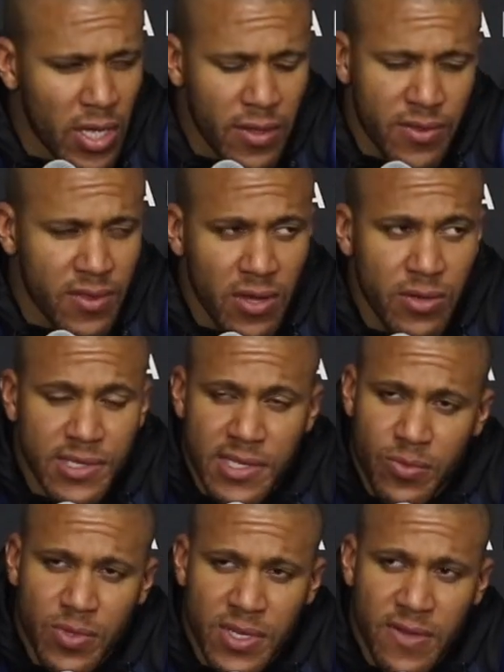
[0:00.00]

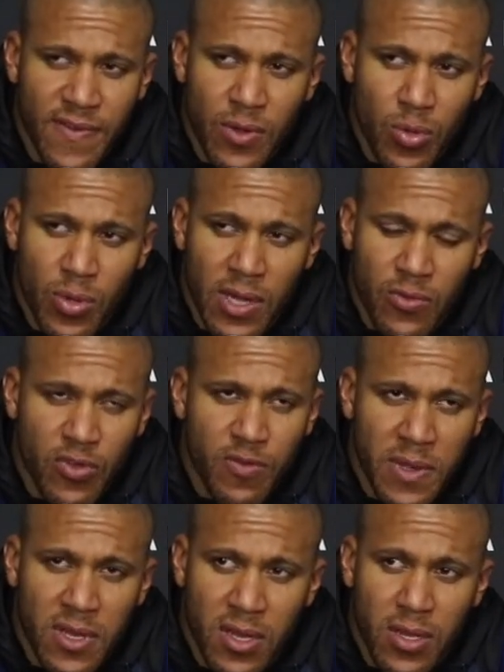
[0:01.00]
Seriously, we did very well. We
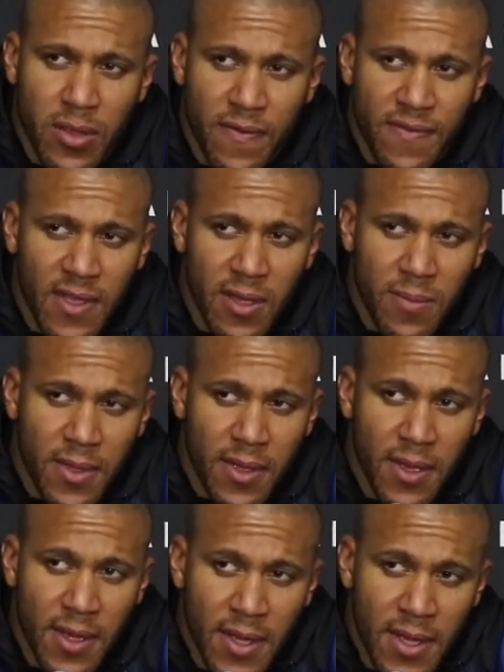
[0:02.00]
spent a lot of time
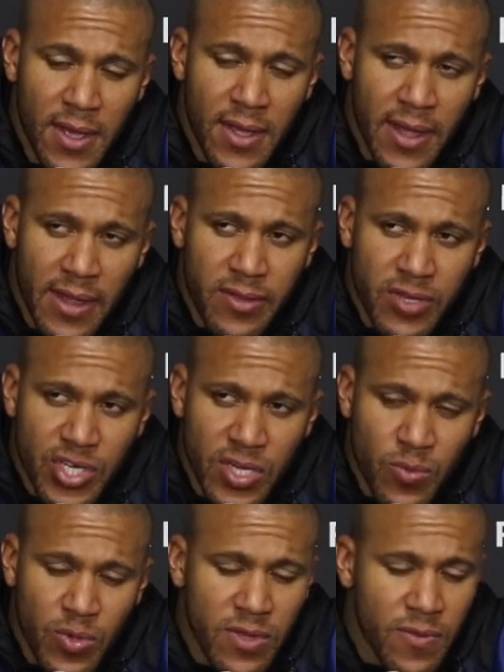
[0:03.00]
at the
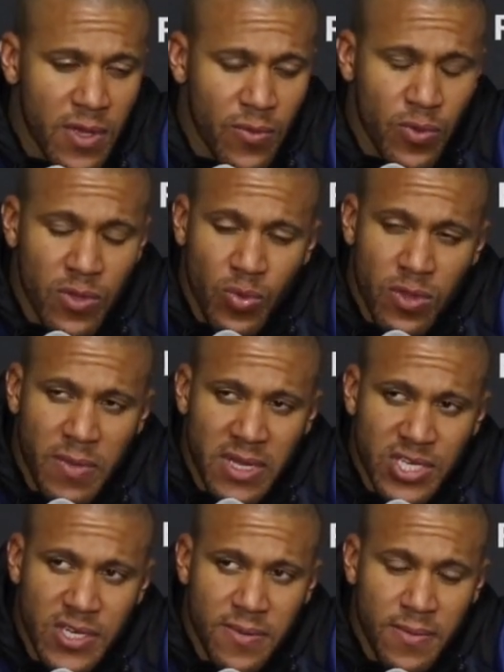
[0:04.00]
gym with my
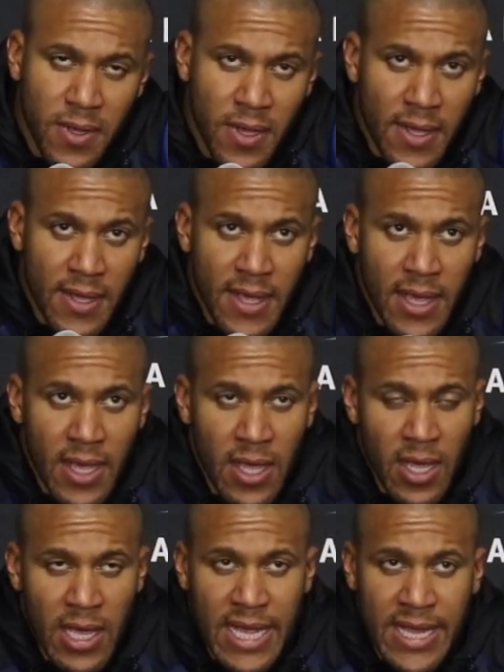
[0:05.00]
team.
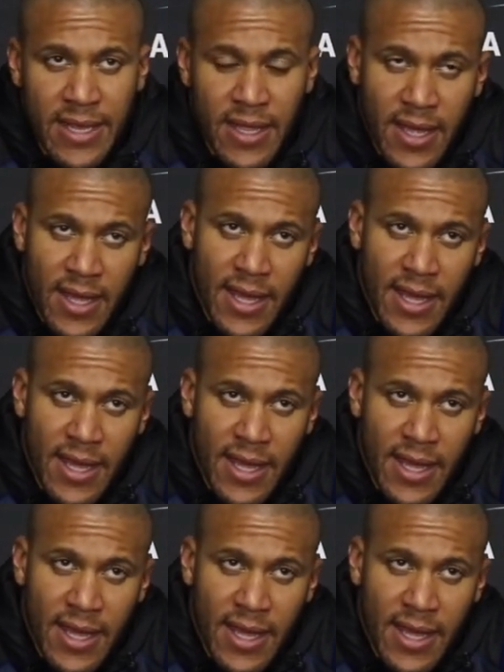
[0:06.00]
No.